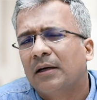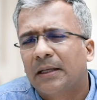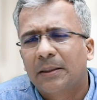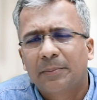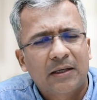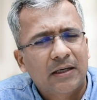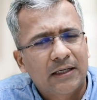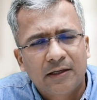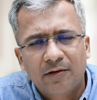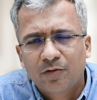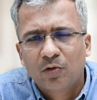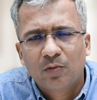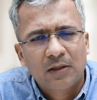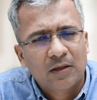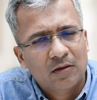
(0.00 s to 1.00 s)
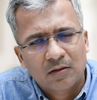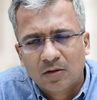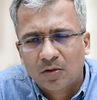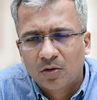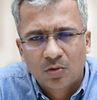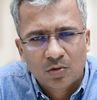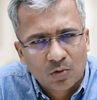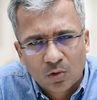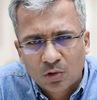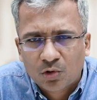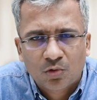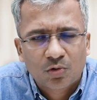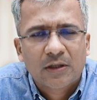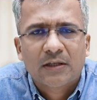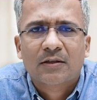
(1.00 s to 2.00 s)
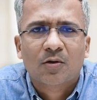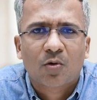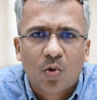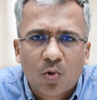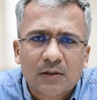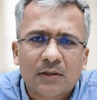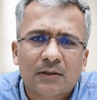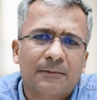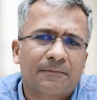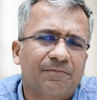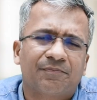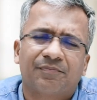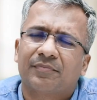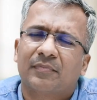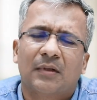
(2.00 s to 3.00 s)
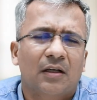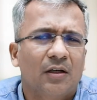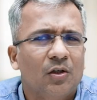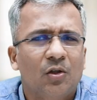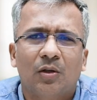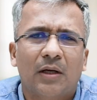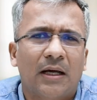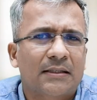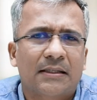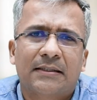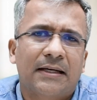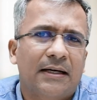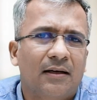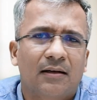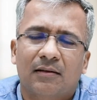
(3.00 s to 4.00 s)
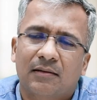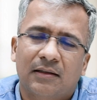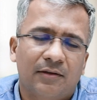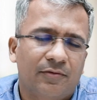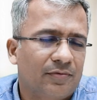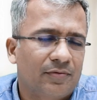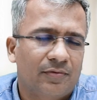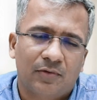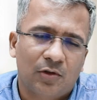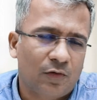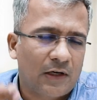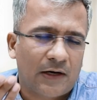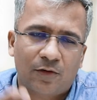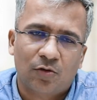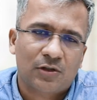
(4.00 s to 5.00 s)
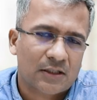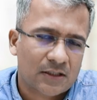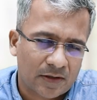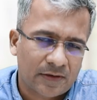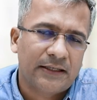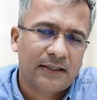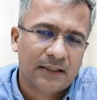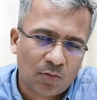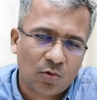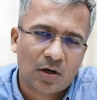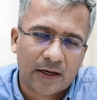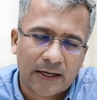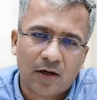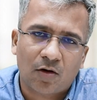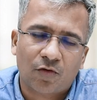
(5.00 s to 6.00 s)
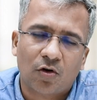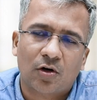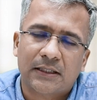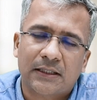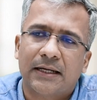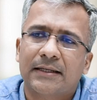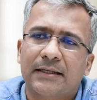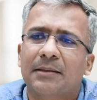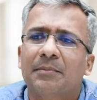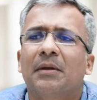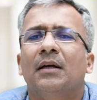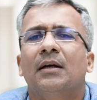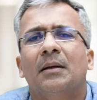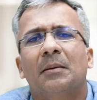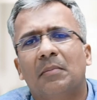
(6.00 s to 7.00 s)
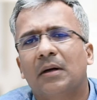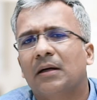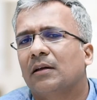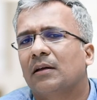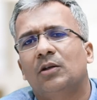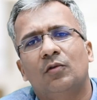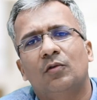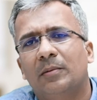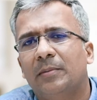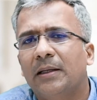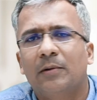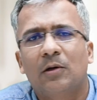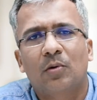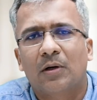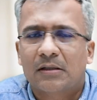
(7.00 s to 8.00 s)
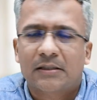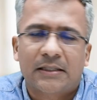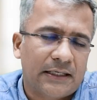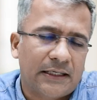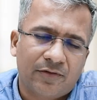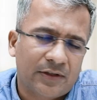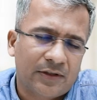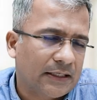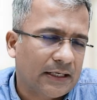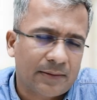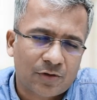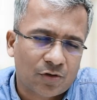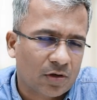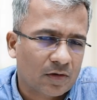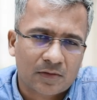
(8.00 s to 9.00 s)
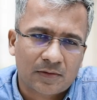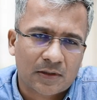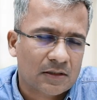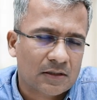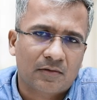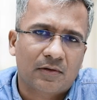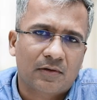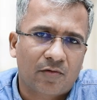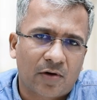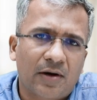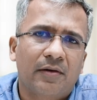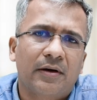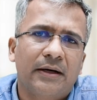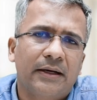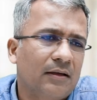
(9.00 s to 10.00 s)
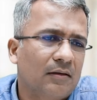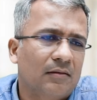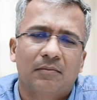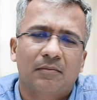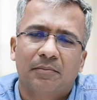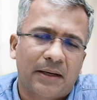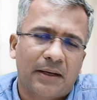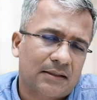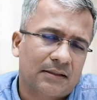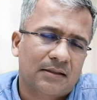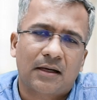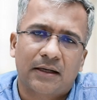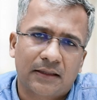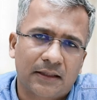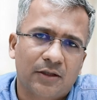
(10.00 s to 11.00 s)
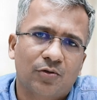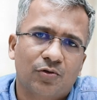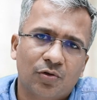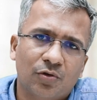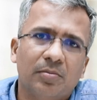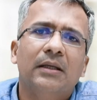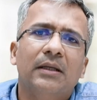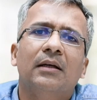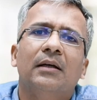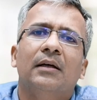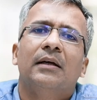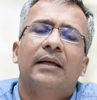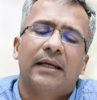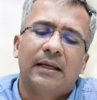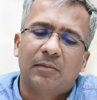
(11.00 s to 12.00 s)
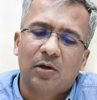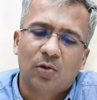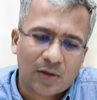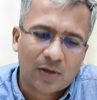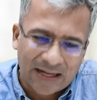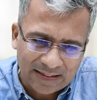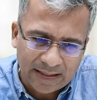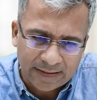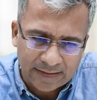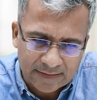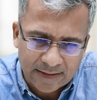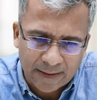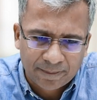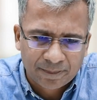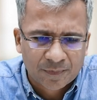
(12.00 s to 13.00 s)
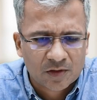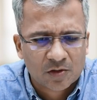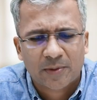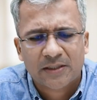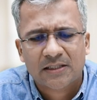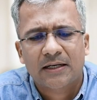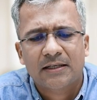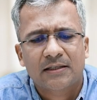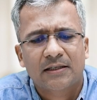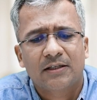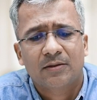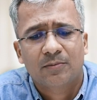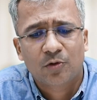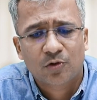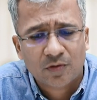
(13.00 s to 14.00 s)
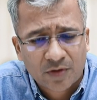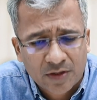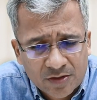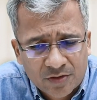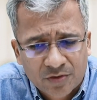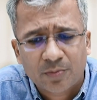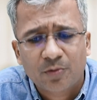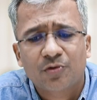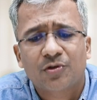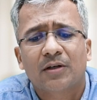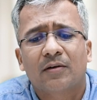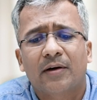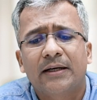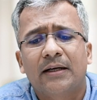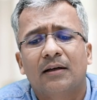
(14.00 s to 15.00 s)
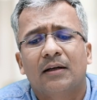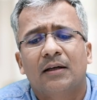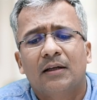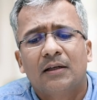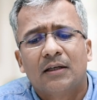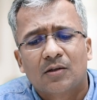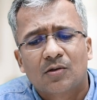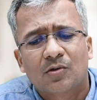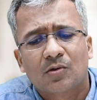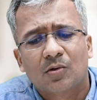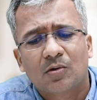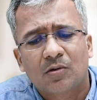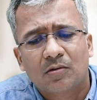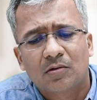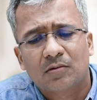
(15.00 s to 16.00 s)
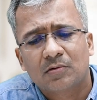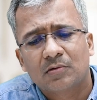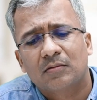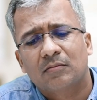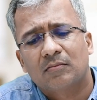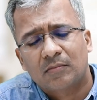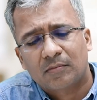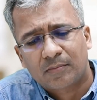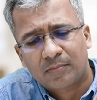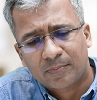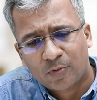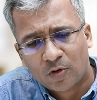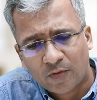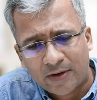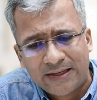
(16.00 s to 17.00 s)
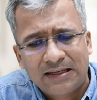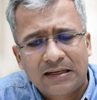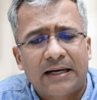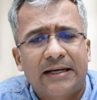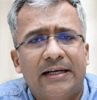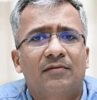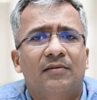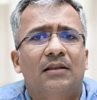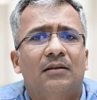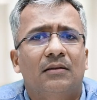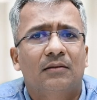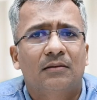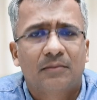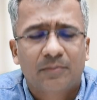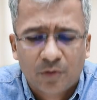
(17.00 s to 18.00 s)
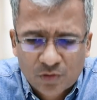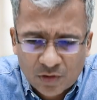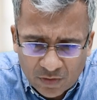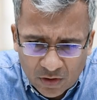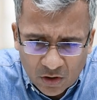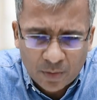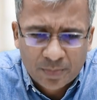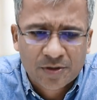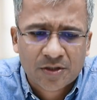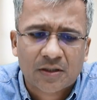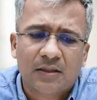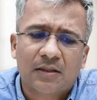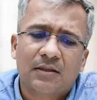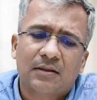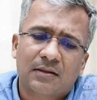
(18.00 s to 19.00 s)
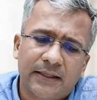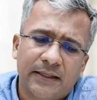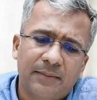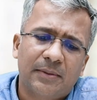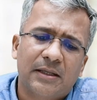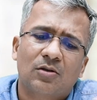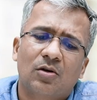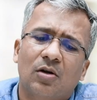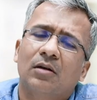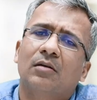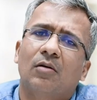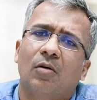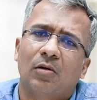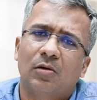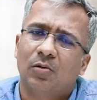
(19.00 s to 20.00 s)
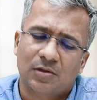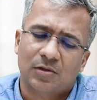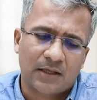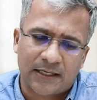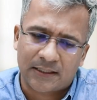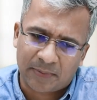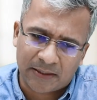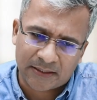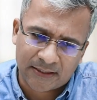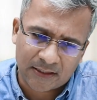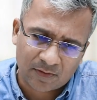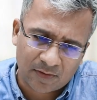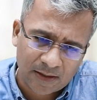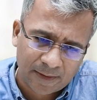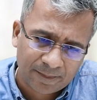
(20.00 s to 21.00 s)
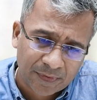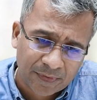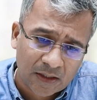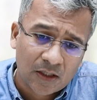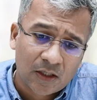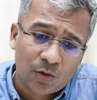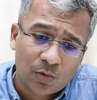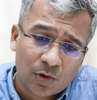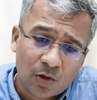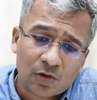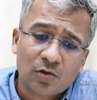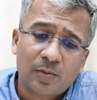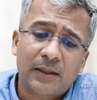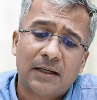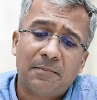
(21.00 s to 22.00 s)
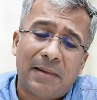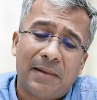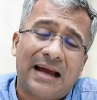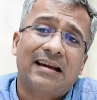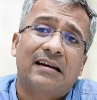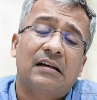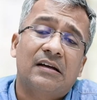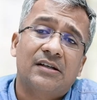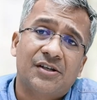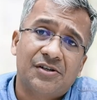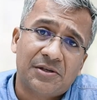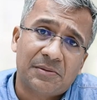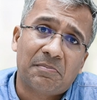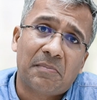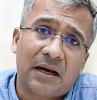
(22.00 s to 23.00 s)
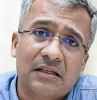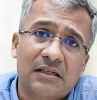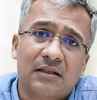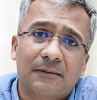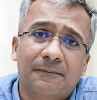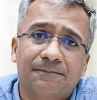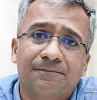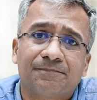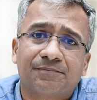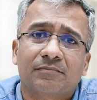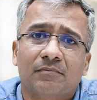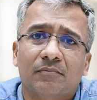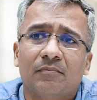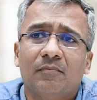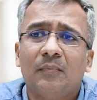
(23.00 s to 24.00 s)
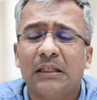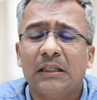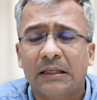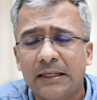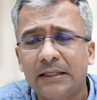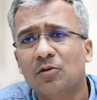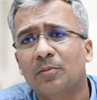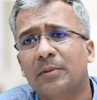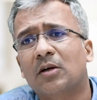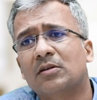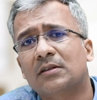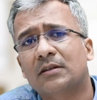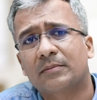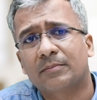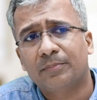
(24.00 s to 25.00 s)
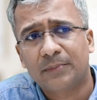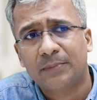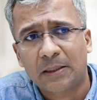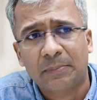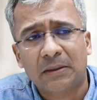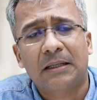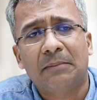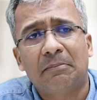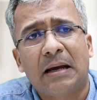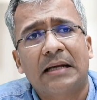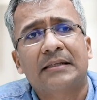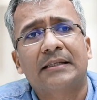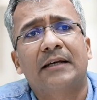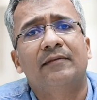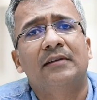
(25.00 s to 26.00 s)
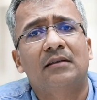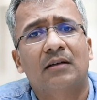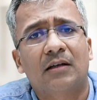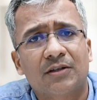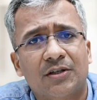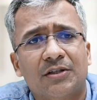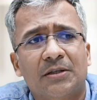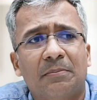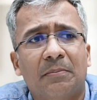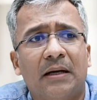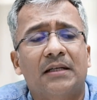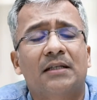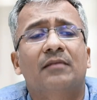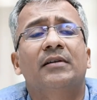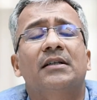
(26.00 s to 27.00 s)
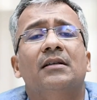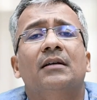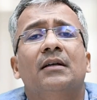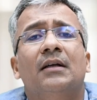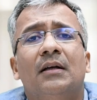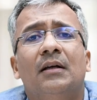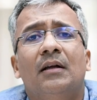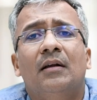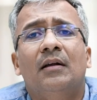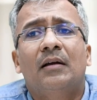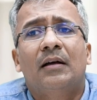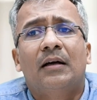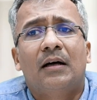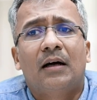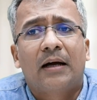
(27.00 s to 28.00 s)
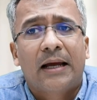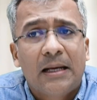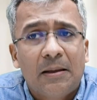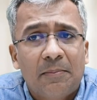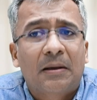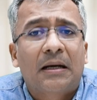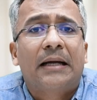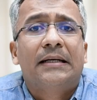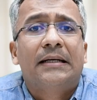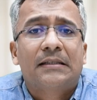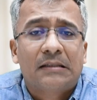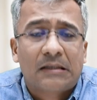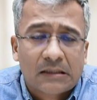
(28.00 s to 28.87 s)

Typically, if you will go through this course, as I said, if you will have to just read the book again, of course, NISM, but you will be able to understand everything. I'm sure just one reading max, I think you should be able to crack that exam. Specialize in mutual fund distribution, right? So providing clients with mutual fund options, right? Based on all those aspects as well. You can also become bank relationship manager, right? So because typically banks have these relationship manager which help clients in